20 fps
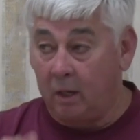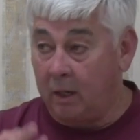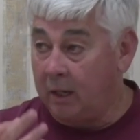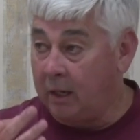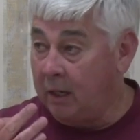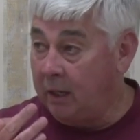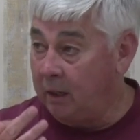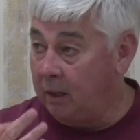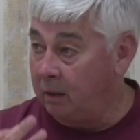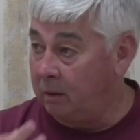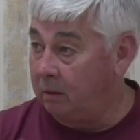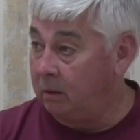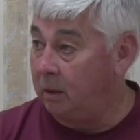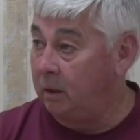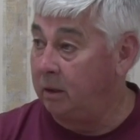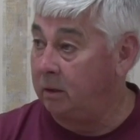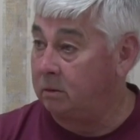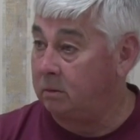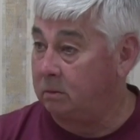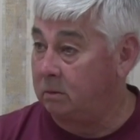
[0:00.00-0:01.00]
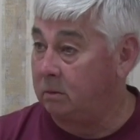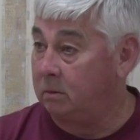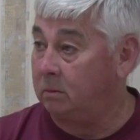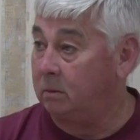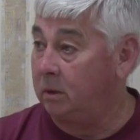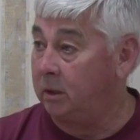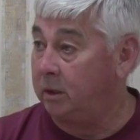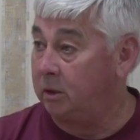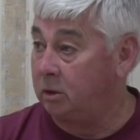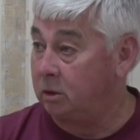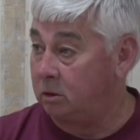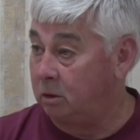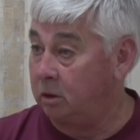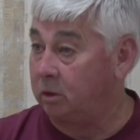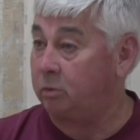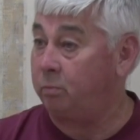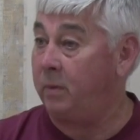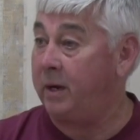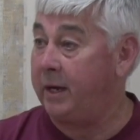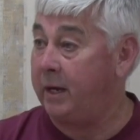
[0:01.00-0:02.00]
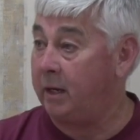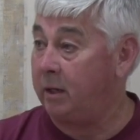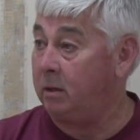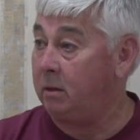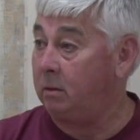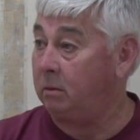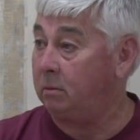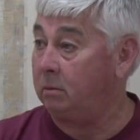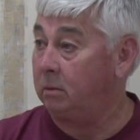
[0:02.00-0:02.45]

and it's, it just looks bad.